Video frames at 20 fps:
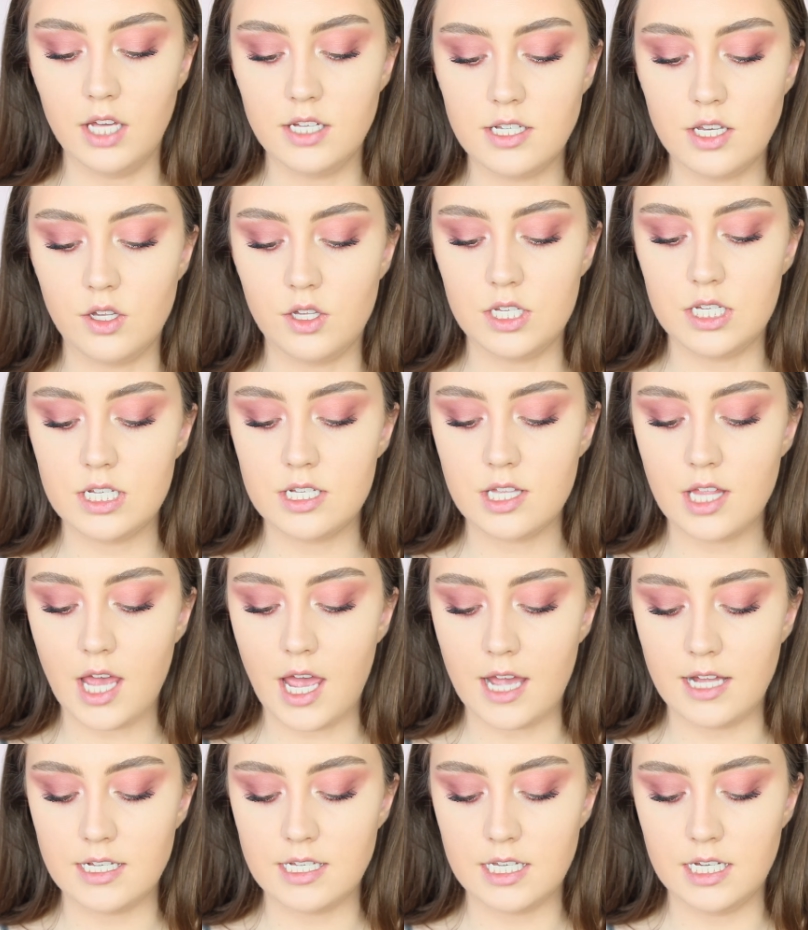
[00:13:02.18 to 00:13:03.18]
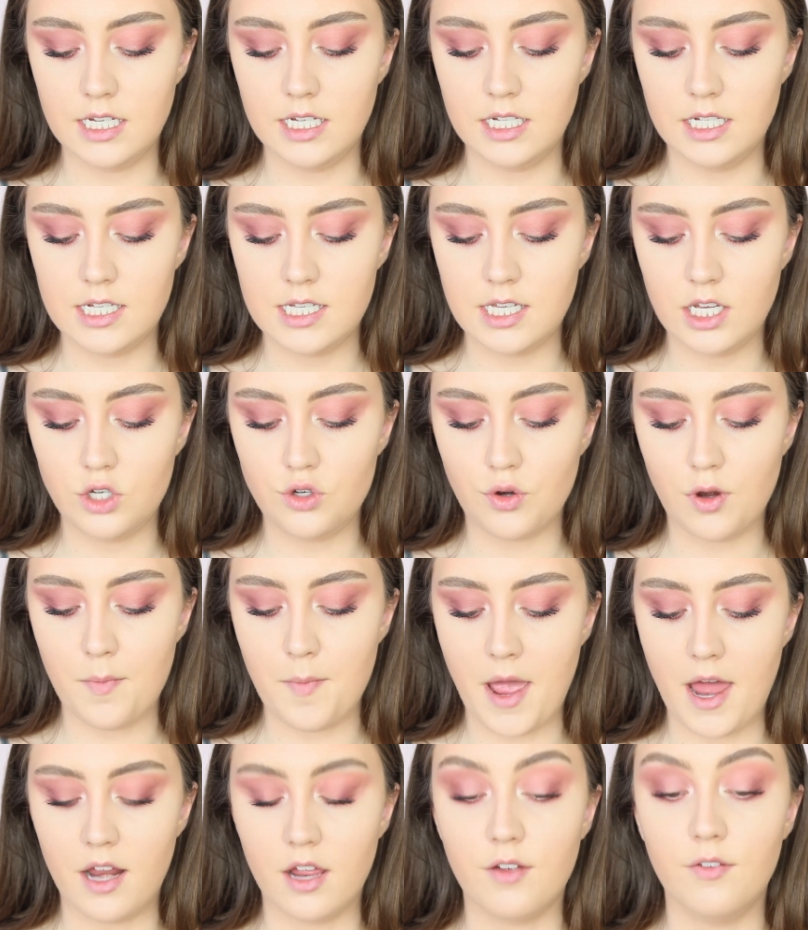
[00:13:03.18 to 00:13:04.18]
so this is the Essence
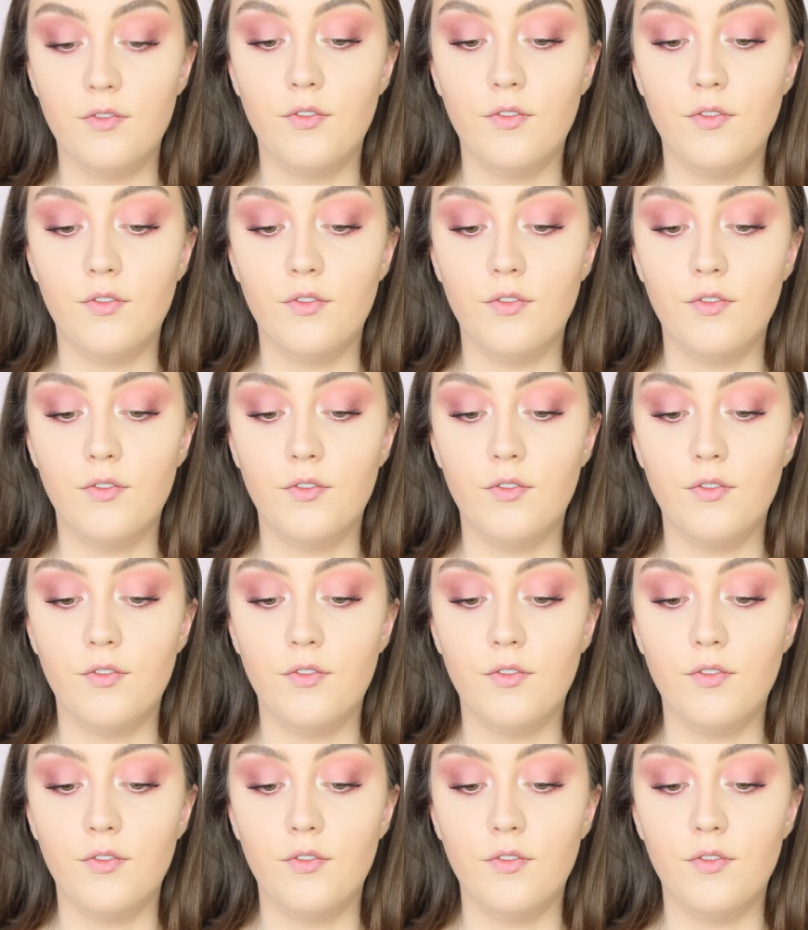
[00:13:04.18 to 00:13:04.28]
Dramatic